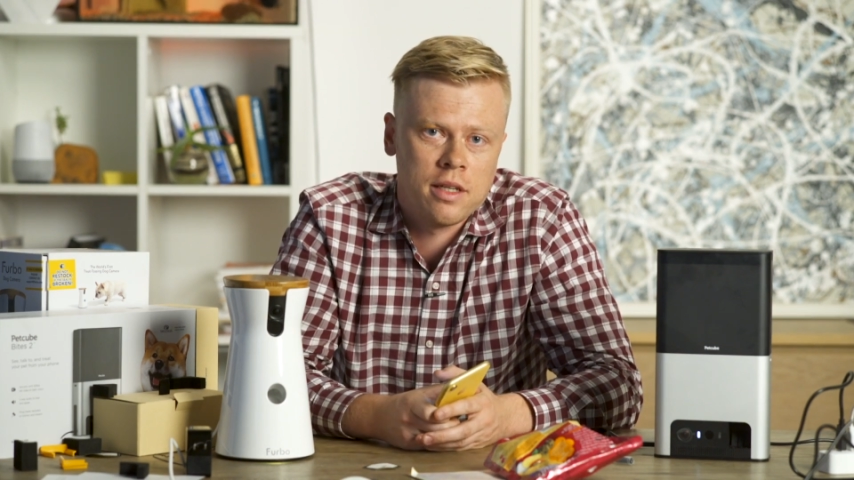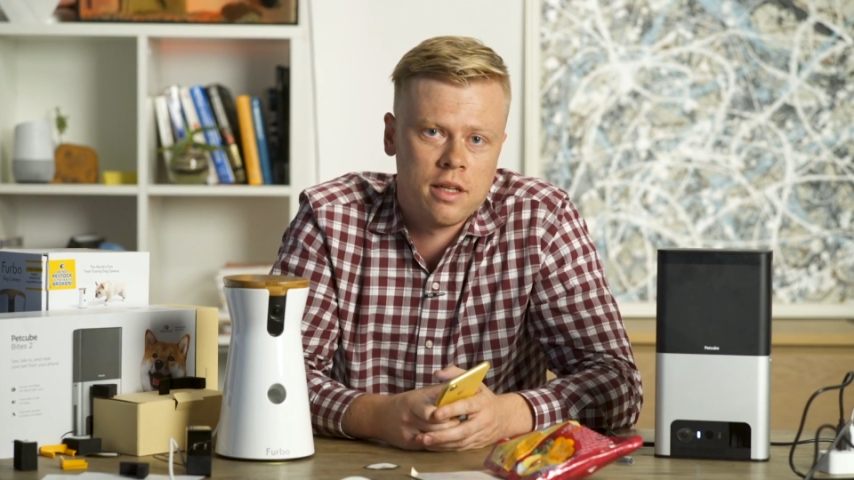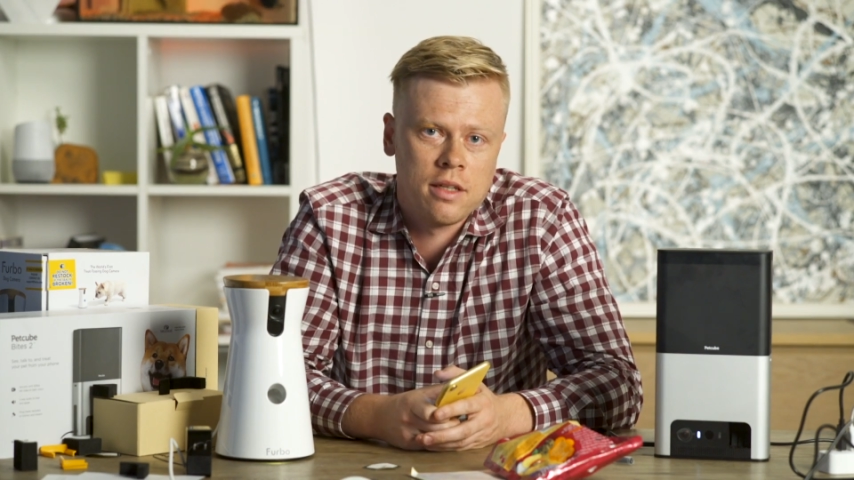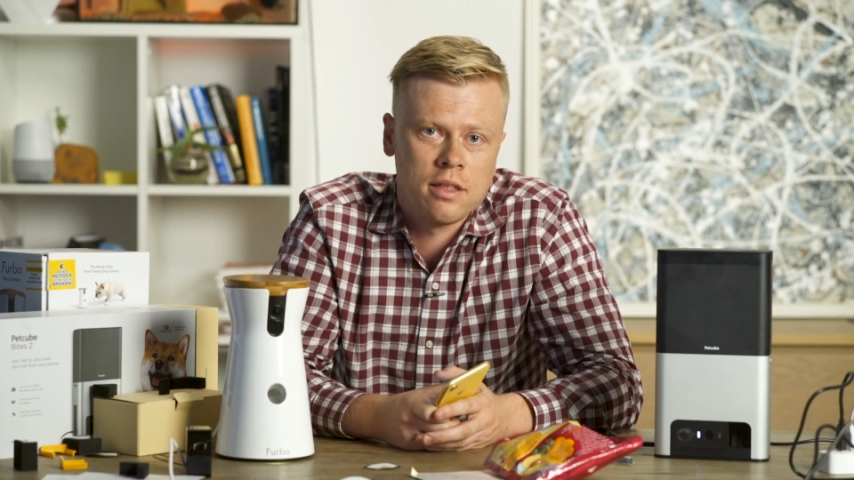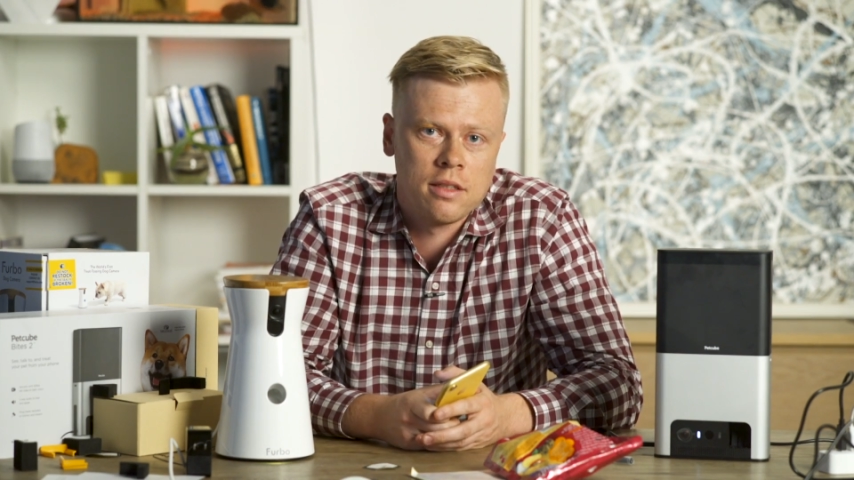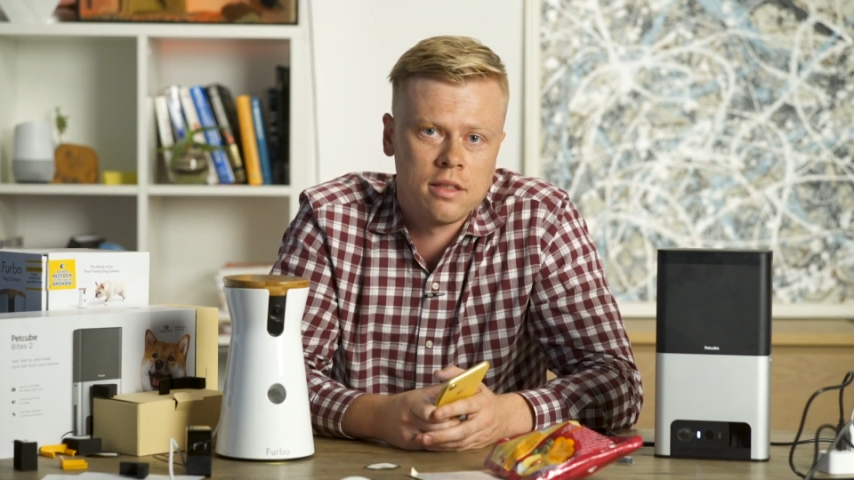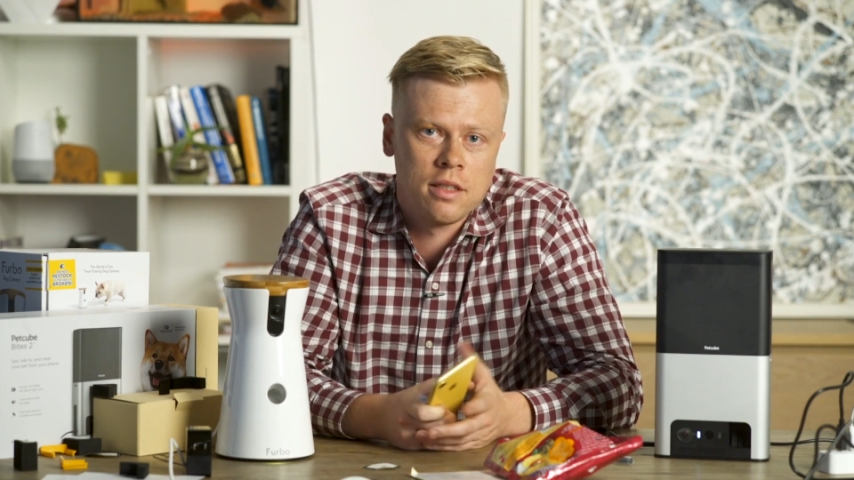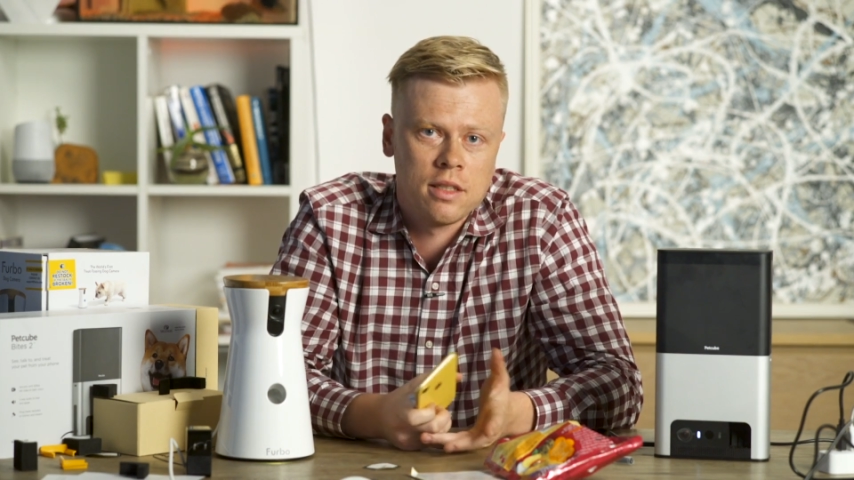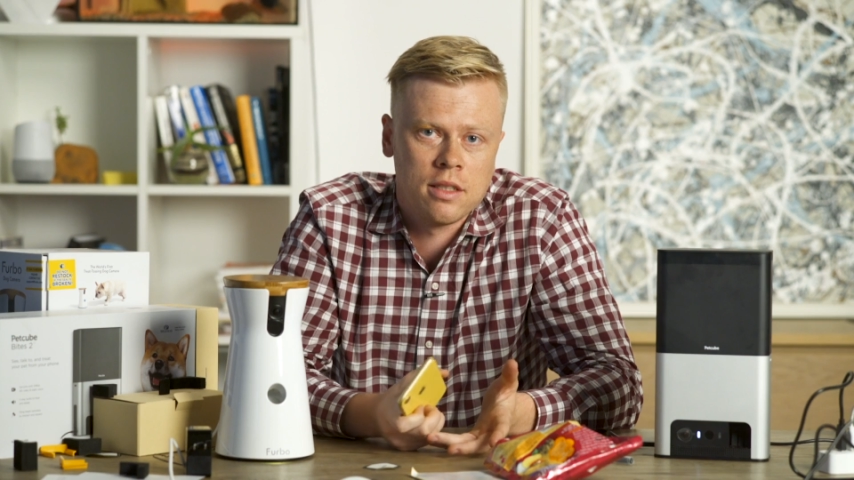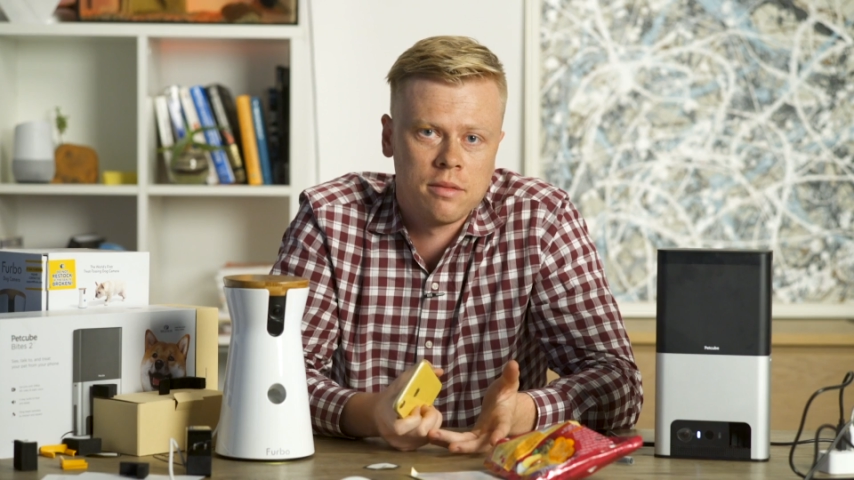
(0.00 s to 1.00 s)
and
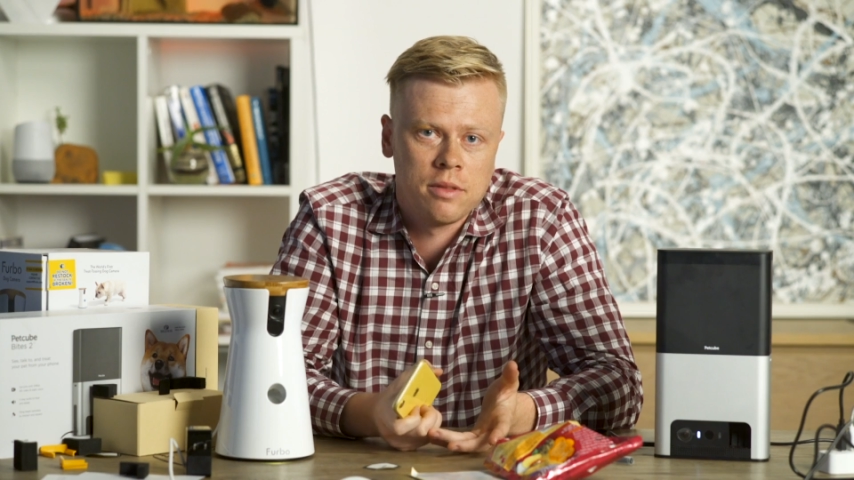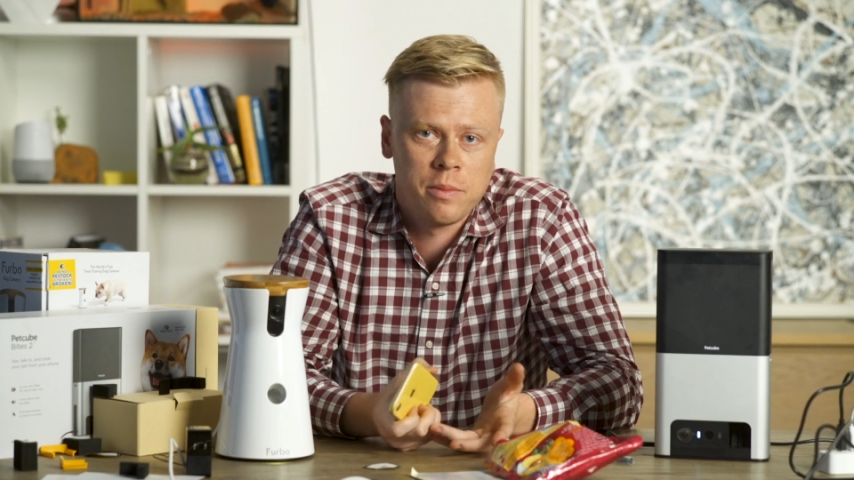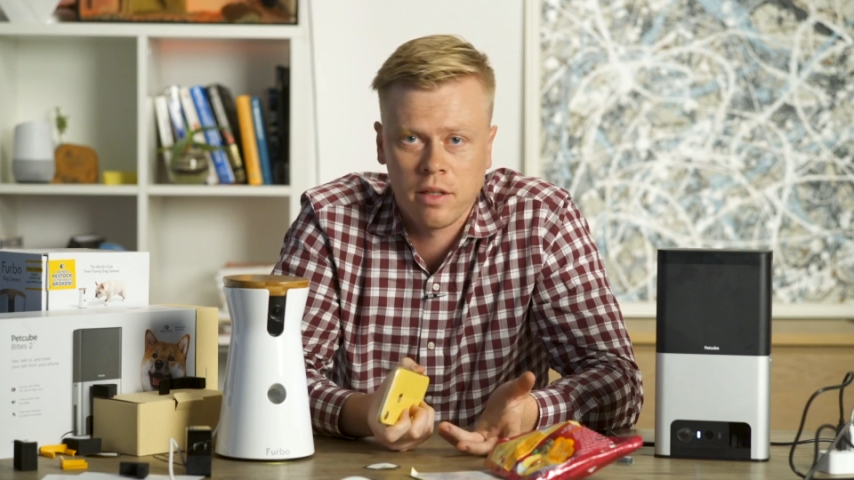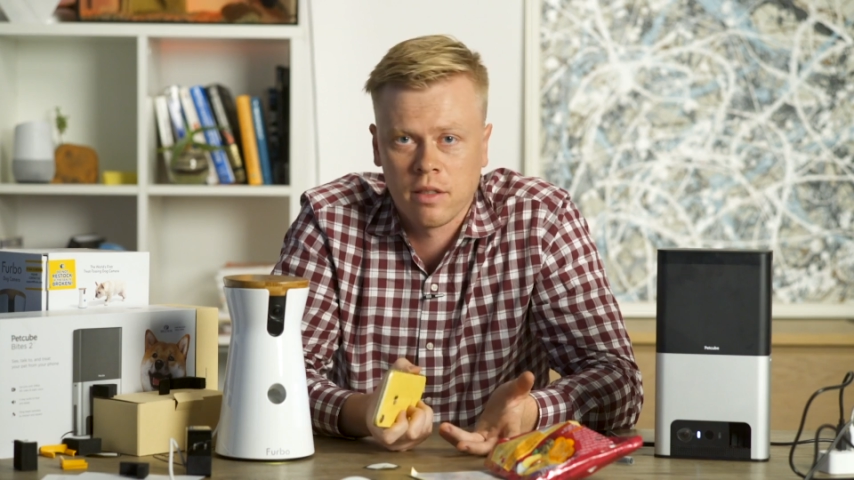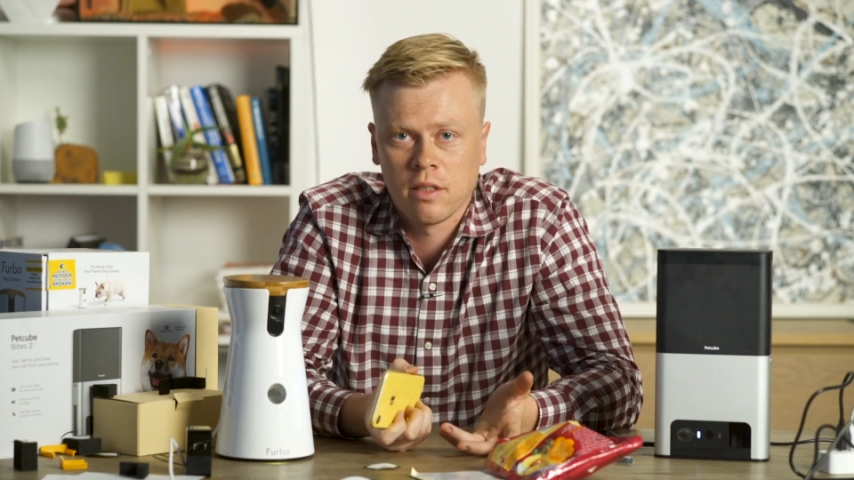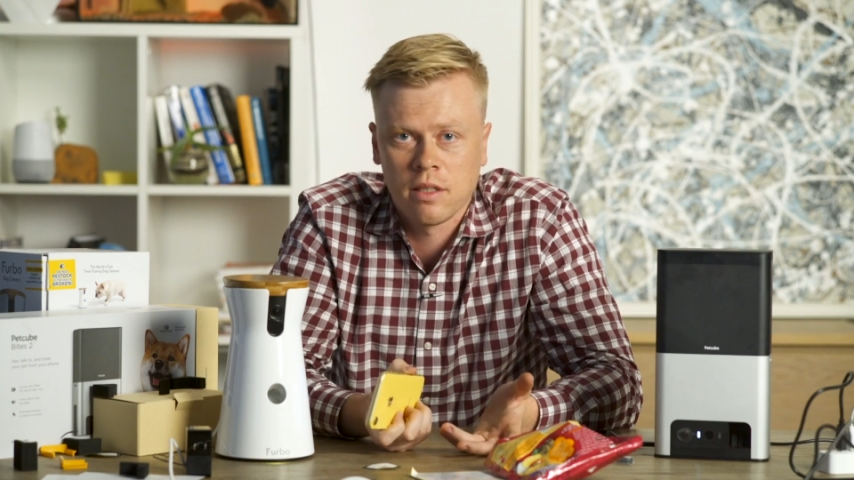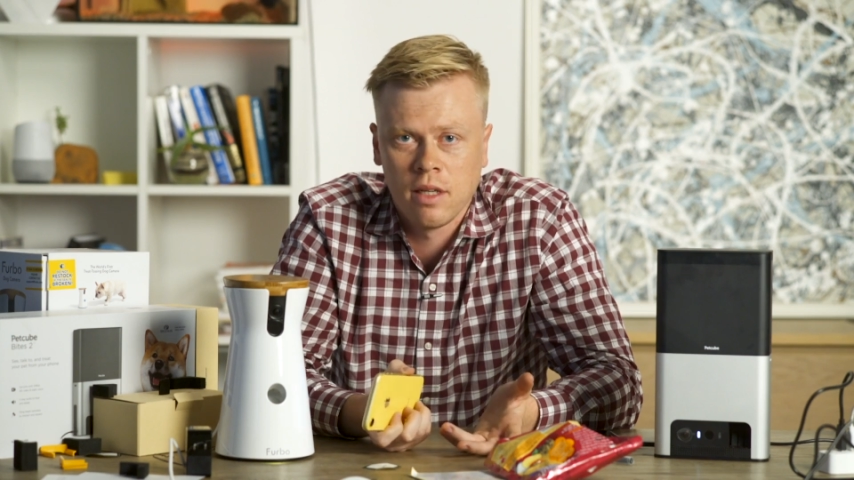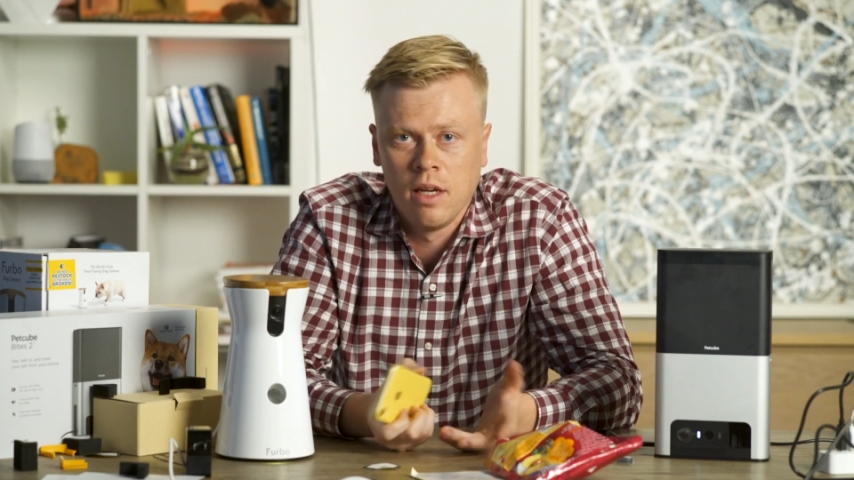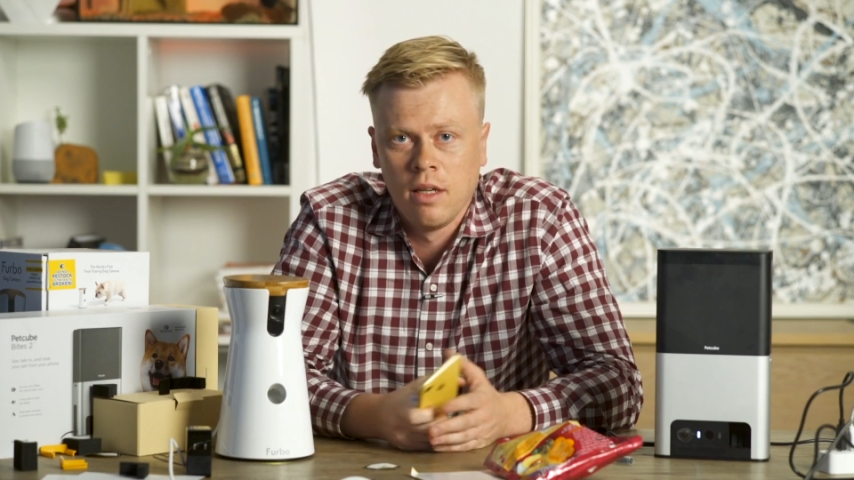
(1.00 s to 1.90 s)
speakers,